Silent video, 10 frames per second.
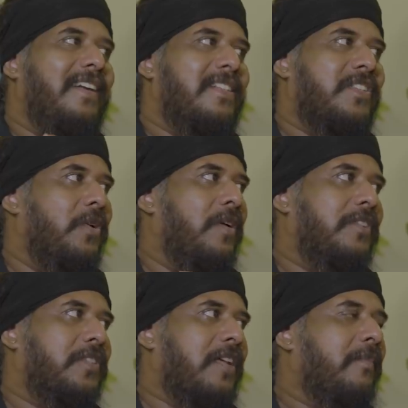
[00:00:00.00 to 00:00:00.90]
So
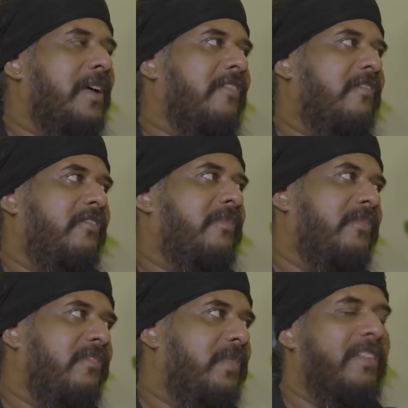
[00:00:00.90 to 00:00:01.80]
Tanmay,
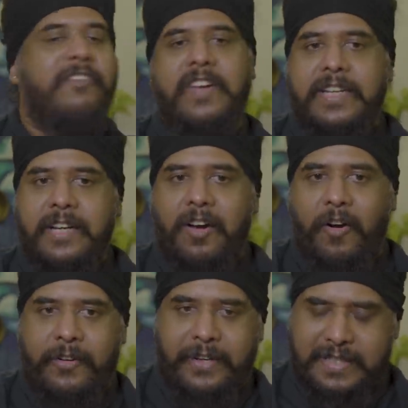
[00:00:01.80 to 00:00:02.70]
being very
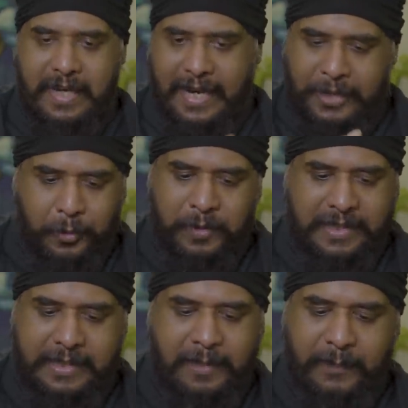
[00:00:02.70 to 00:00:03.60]
honest, I don't
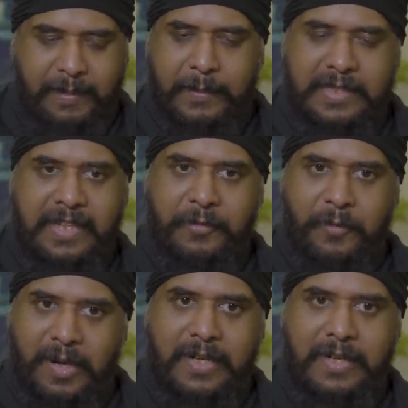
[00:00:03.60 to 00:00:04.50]
think the people that
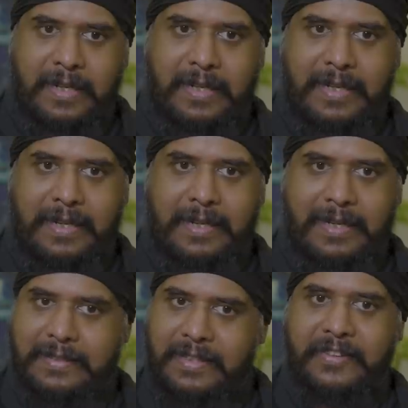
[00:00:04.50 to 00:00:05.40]
work
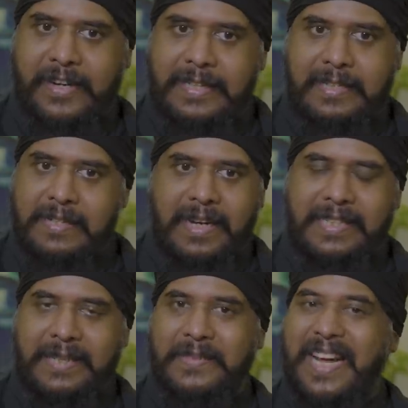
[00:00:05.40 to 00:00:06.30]
in the Cred
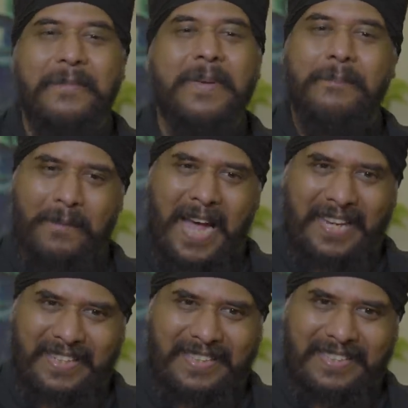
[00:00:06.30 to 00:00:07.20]
design team can be
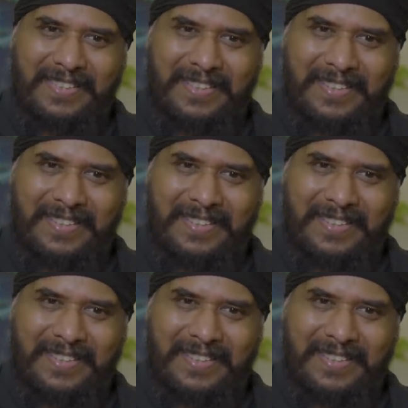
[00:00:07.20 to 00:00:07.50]
managed.